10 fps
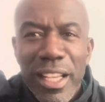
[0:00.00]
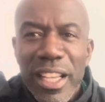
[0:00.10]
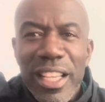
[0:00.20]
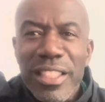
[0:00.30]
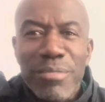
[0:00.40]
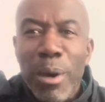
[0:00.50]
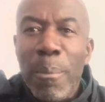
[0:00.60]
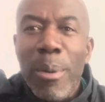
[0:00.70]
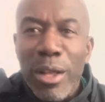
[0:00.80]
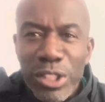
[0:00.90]
is
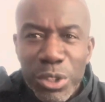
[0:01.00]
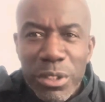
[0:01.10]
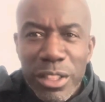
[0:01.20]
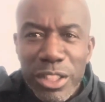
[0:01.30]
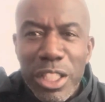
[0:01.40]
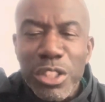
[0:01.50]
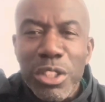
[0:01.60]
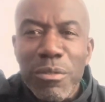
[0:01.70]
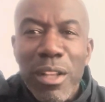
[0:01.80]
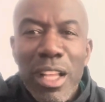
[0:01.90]
preposterous. She should
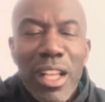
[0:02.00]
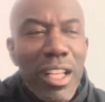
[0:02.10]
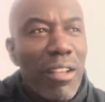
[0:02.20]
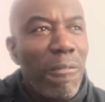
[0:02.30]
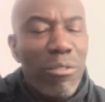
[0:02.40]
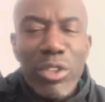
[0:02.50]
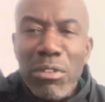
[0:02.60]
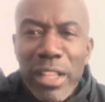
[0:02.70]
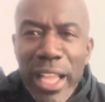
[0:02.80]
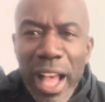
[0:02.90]
have...
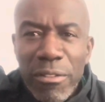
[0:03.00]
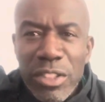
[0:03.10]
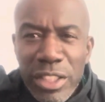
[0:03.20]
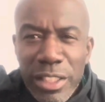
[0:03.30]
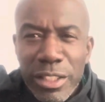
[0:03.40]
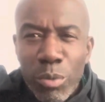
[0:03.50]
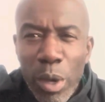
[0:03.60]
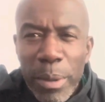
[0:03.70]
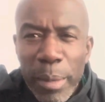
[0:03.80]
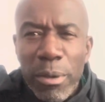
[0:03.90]
Don't they have a system
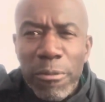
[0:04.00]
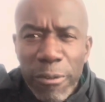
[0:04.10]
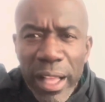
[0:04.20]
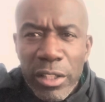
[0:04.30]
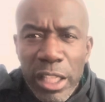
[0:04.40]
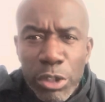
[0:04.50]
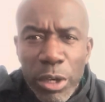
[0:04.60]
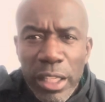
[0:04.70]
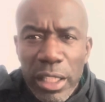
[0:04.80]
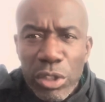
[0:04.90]
where people fail their
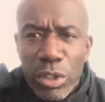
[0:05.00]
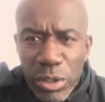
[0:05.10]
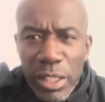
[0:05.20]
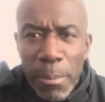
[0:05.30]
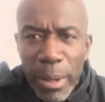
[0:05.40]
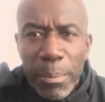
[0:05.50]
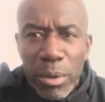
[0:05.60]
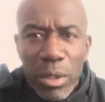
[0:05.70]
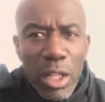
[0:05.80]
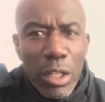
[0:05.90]
training? Do some
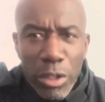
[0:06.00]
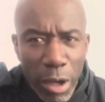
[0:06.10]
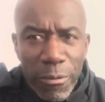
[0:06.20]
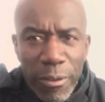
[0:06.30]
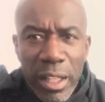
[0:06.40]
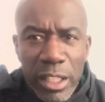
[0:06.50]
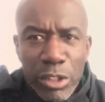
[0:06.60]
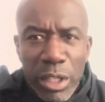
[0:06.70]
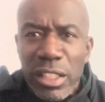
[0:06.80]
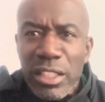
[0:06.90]
people not fail their
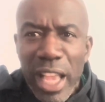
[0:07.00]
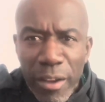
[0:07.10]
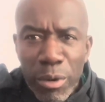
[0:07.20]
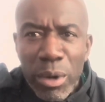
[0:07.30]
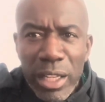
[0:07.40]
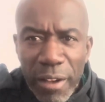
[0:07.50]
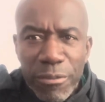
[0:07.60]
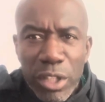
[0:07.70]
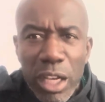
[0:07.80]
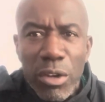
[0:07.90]
training? Does everyone
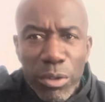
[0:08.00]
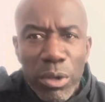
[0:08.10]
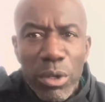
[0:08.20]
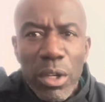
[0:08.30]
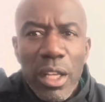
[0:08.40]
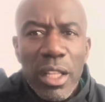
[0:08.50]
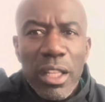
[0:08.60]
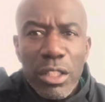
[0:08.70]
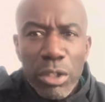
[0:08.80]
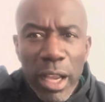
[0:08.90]
have to go through
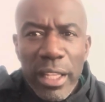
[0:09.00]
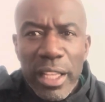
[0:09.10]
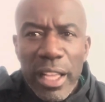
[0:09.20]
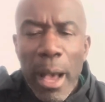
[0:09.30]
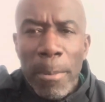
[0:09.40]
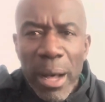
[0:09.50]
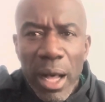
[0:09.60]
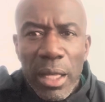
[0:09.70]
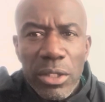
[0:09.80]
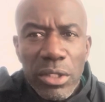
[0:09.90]
their training and
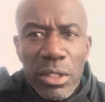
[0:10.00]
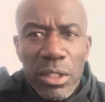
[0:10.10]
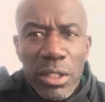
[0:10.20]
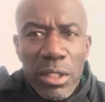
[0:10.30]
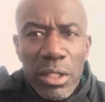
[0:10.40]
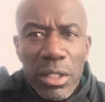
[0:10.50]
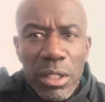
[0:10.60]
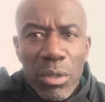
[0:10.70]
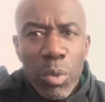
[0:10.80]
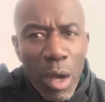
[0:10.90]
pass?
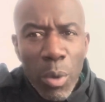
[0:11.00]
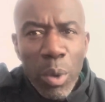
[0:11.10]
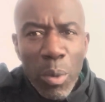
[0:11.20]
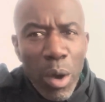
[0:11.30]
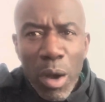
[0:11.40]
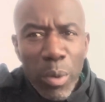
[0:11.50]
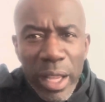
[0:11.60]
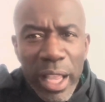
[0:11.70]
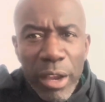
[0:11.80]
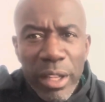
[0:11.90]
What are
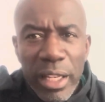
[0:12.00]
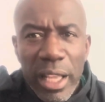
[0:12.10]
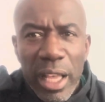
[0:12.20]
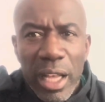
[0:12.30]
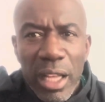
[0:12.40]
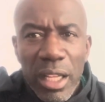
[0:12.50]
we hearing here?